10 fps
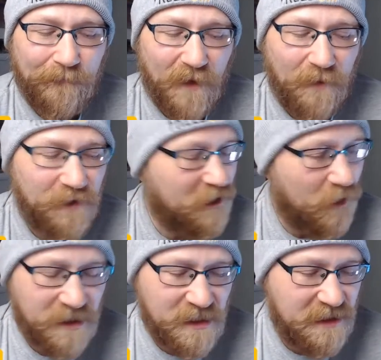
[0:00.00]
But the
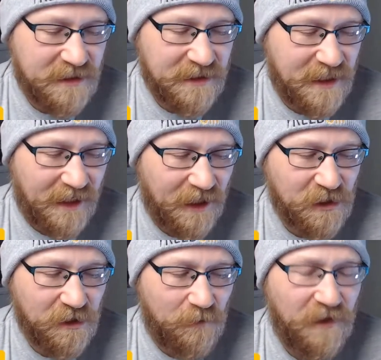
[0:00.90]
question is, does that
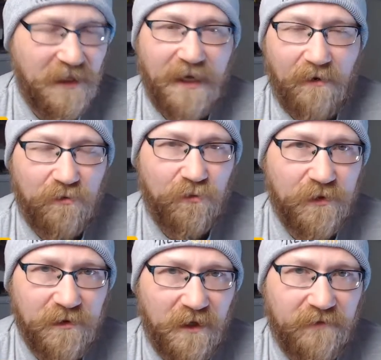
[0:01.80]
actually play out in real
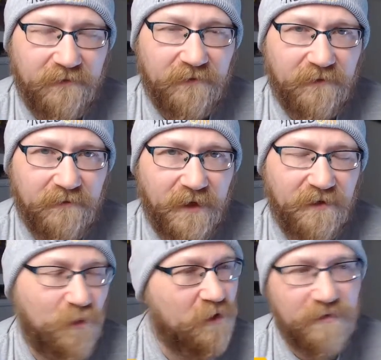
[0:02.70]
life, right?
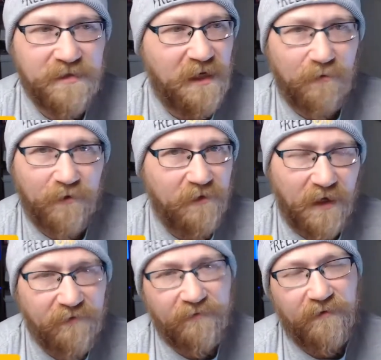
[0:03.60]
Twitter is not real
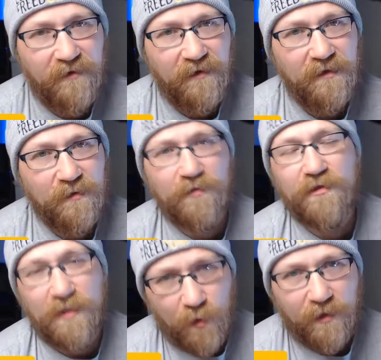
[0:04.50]
life. Twitter's
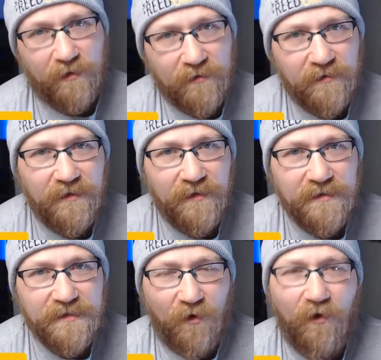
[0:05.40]
Twitter.
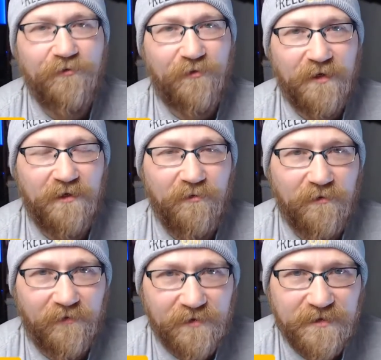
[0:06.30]
It's an alternate
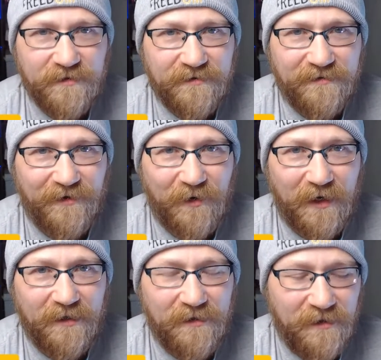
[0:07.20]
universe, okay?